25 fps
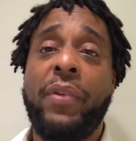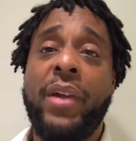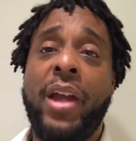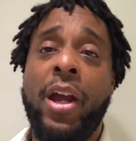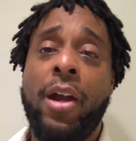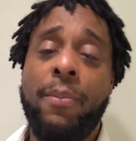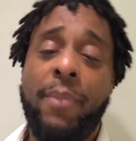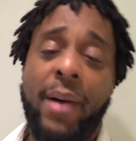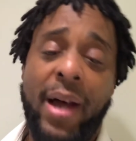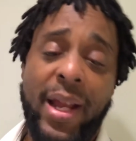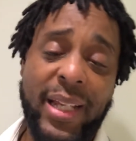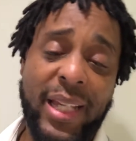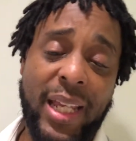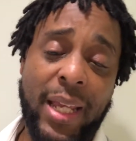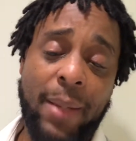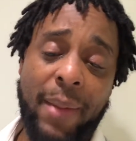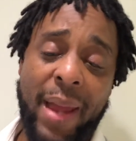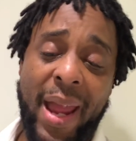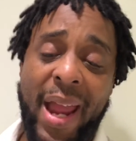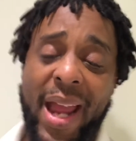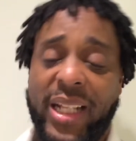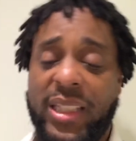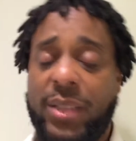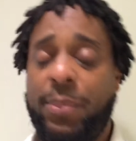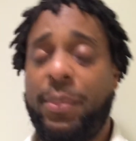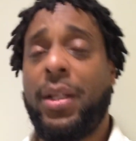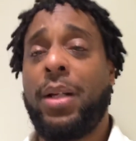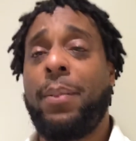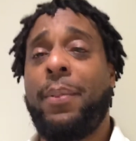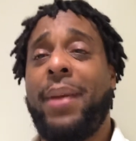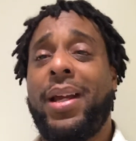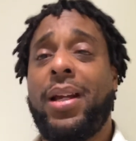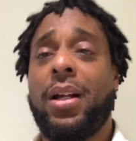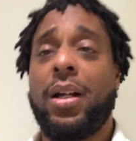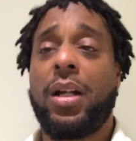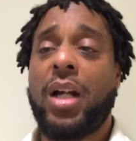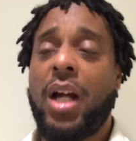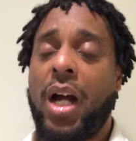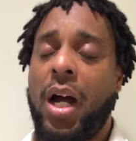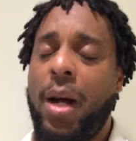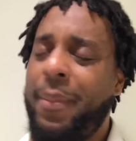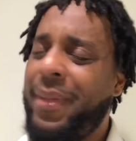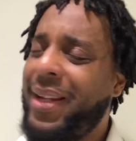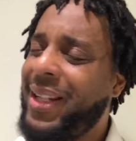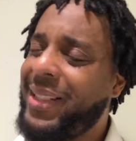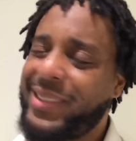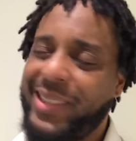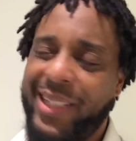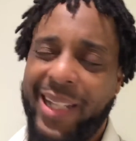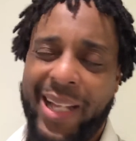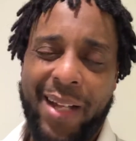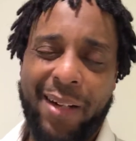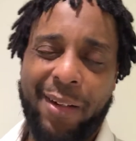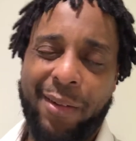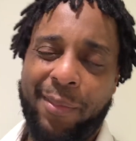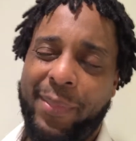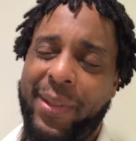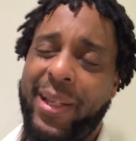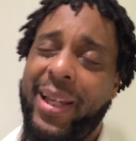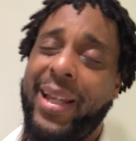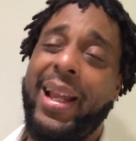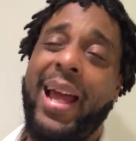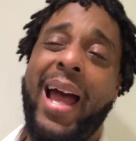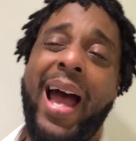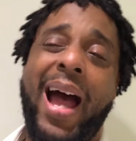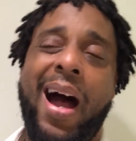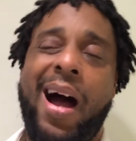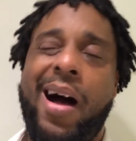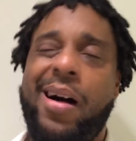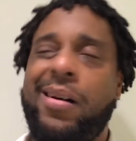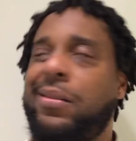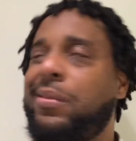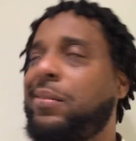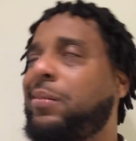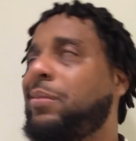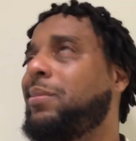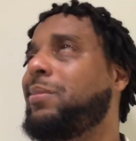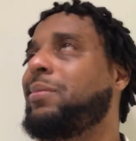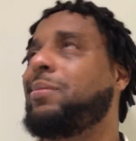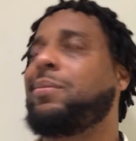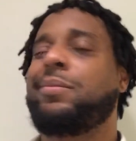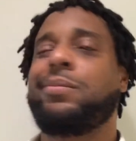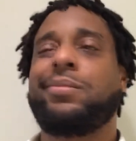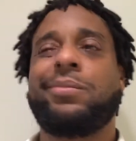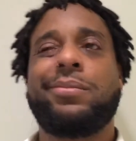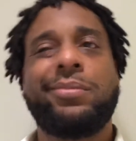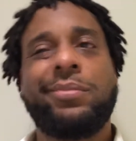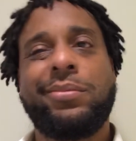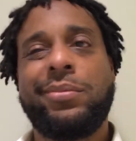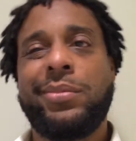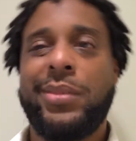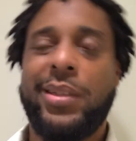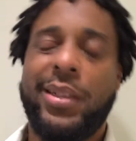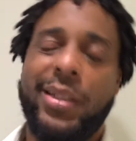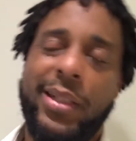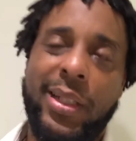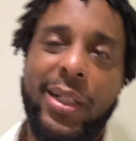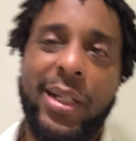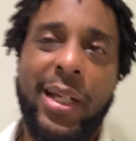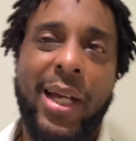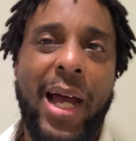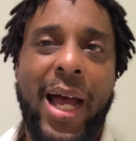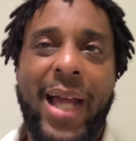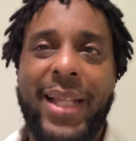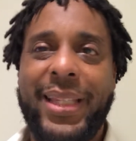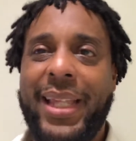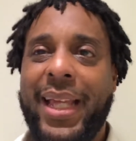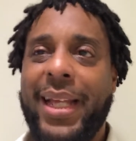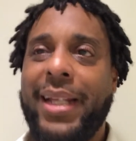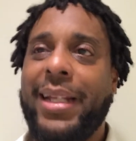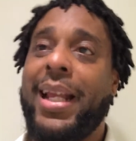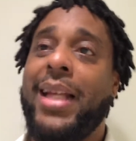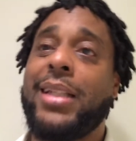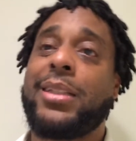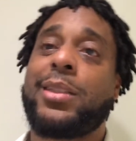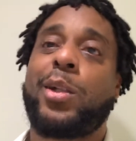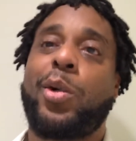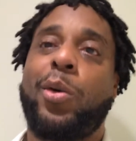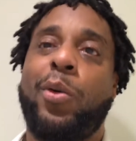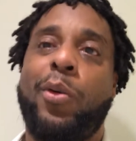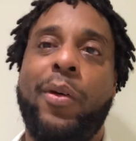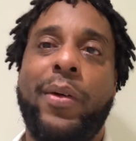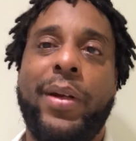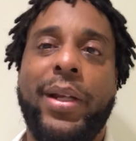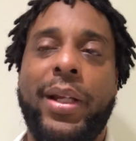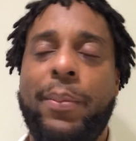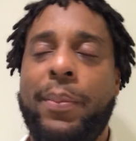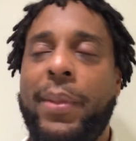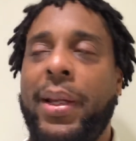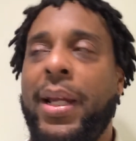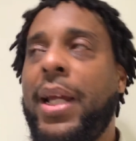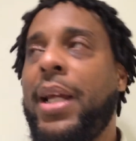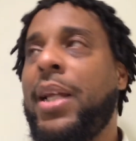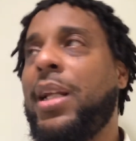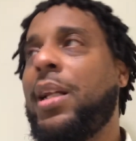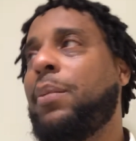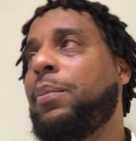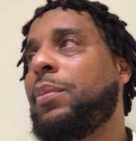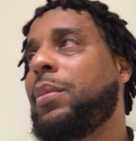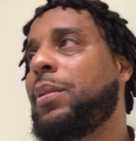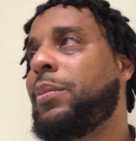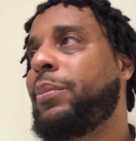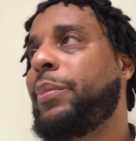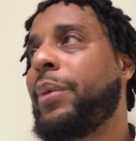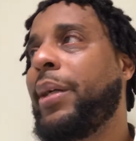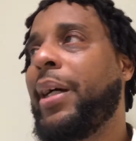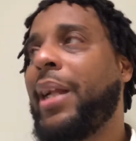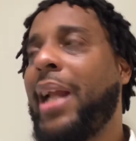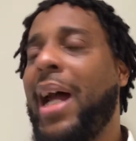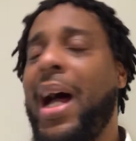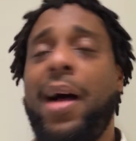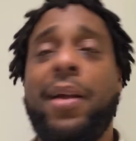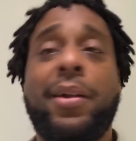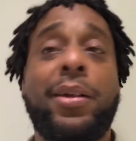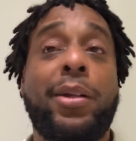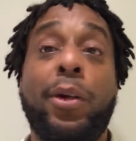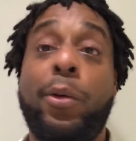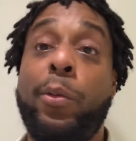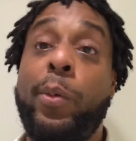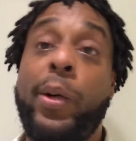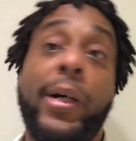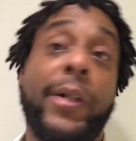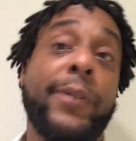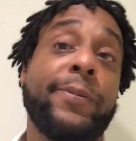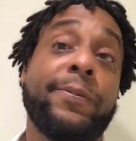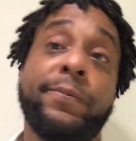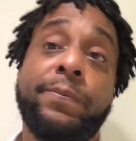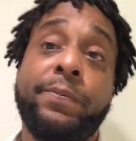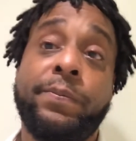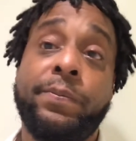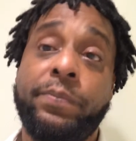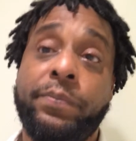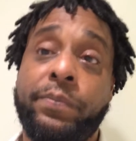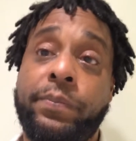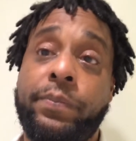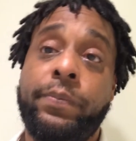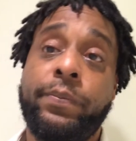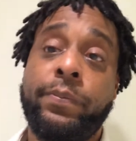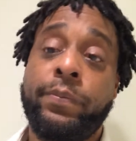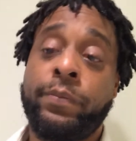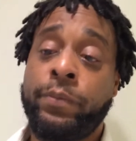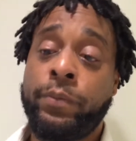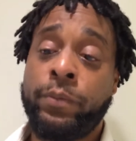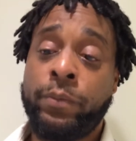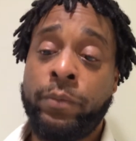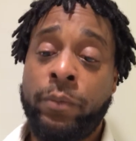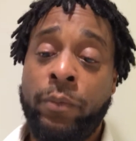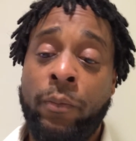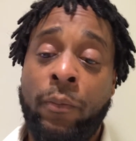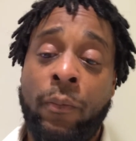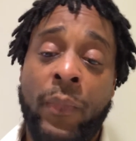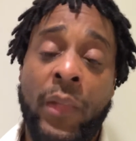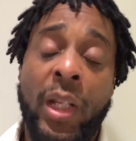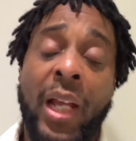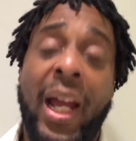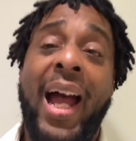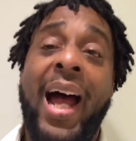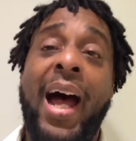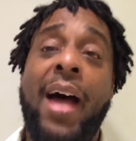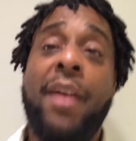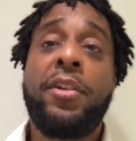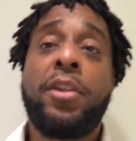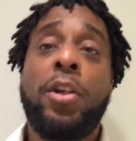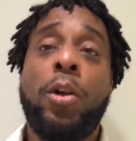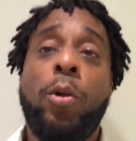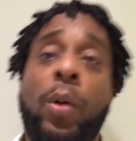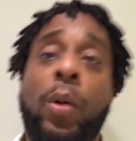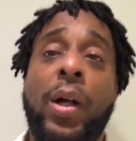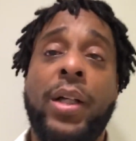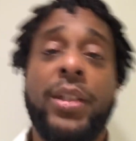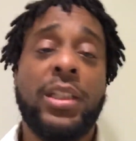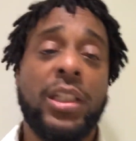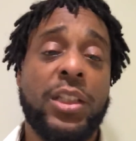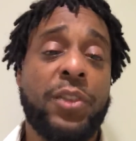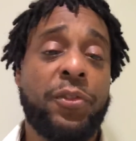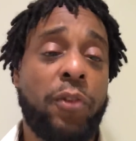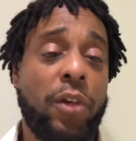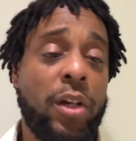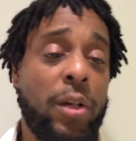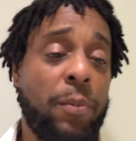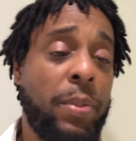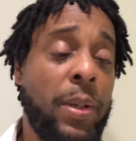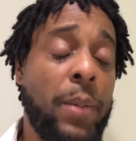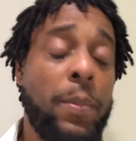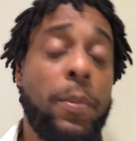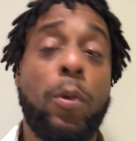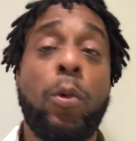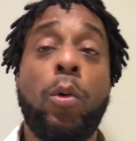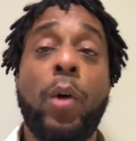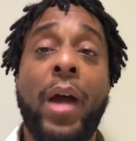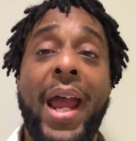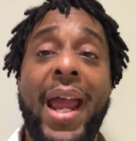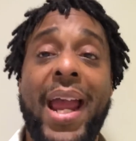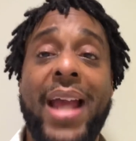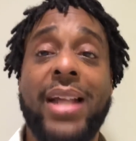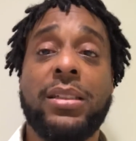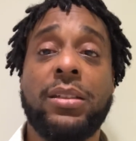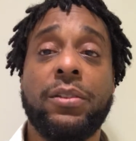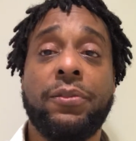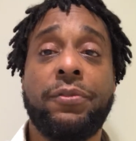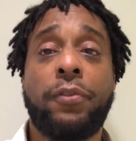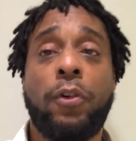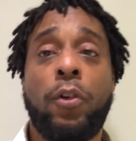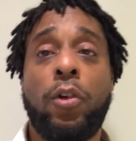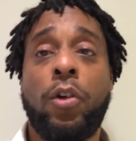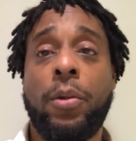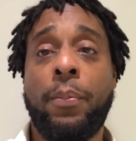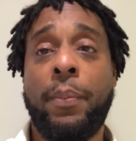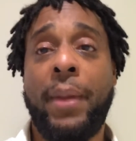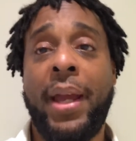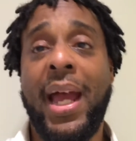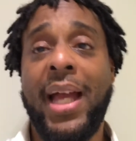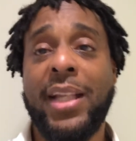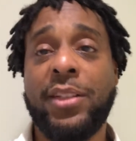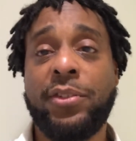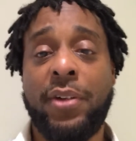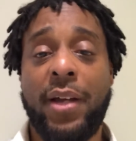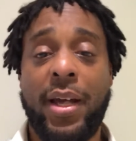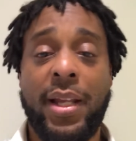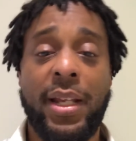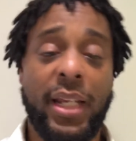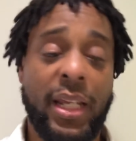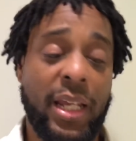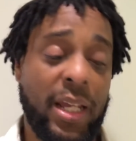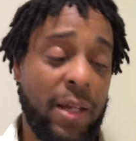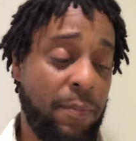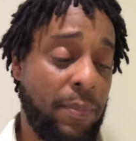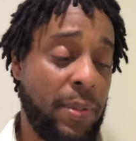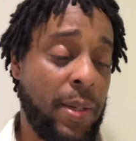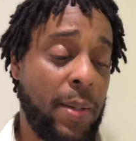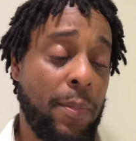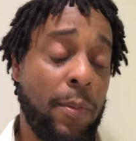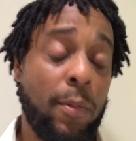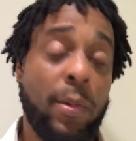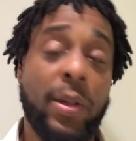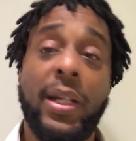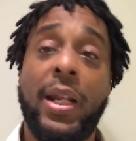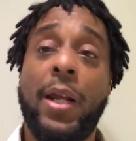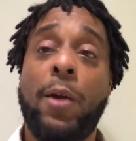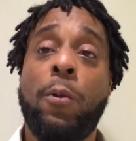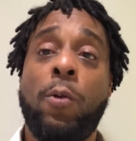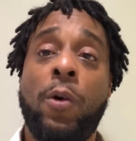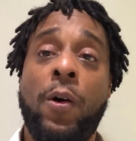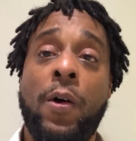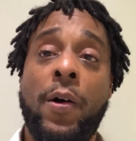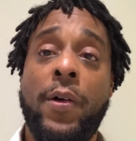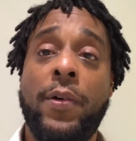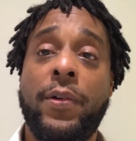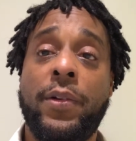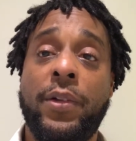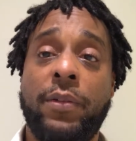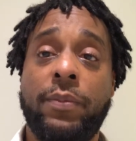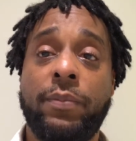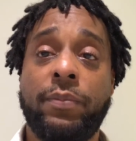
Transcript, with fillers: Everybody keep asking me to make a comedy channel, man. I don't, I think that's corny, man, but I'll do one. I'll do one just for the people who asking for it, man. I try to give people what they want.